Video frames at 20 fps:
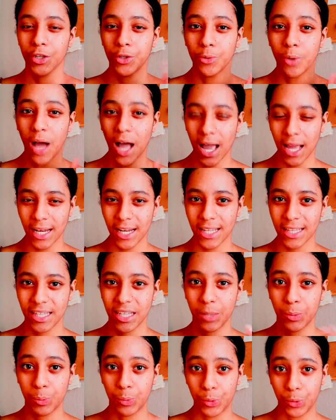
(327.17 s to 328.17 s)
You highlight the
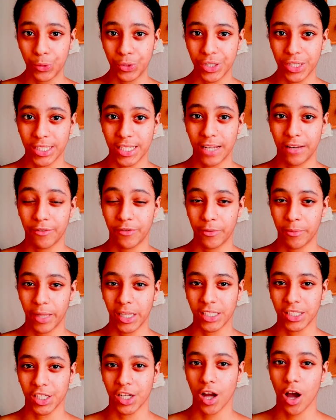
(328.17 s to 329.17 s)
important
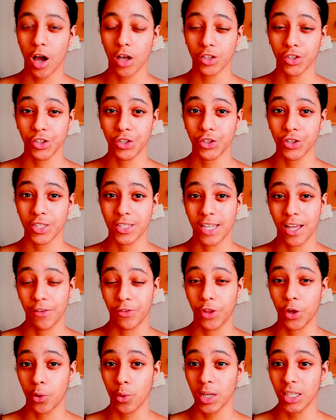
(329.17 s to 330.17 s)
information, answering yourself
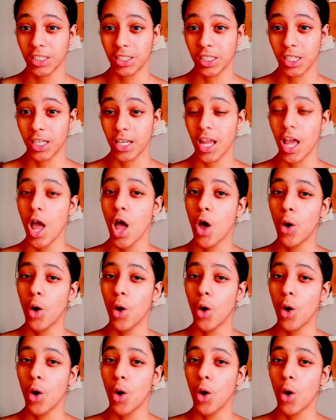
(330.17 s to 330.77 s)
the question,